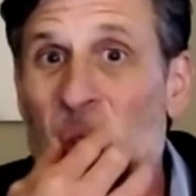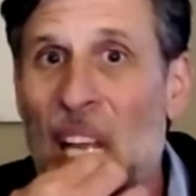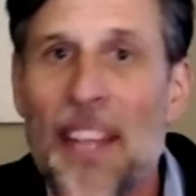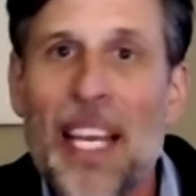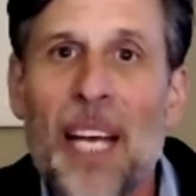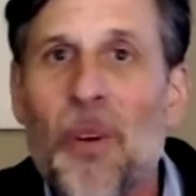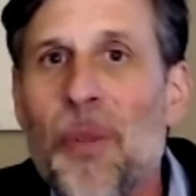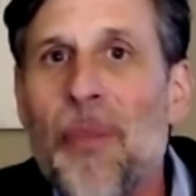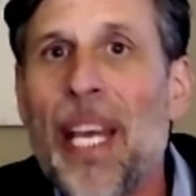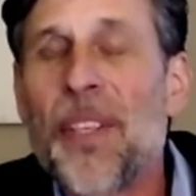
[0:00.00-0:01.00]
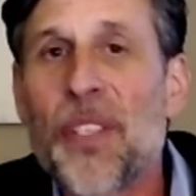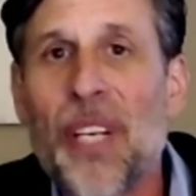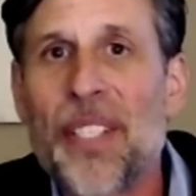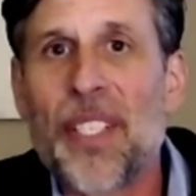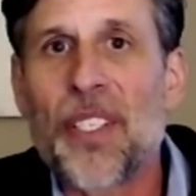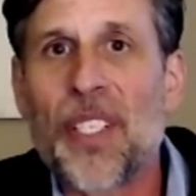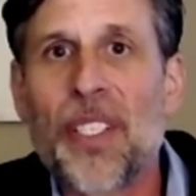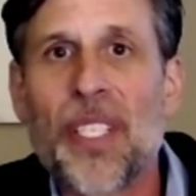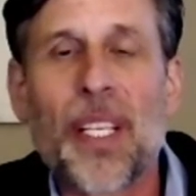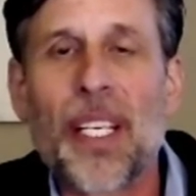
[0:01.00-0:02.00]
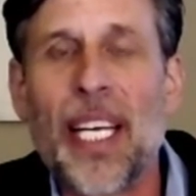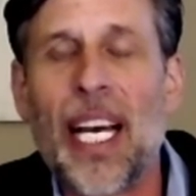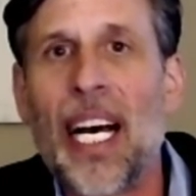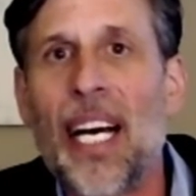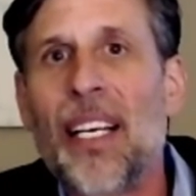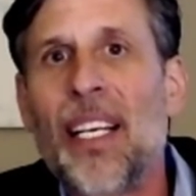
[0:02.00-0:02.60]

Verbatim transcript: And then when we made the transition to the, uh,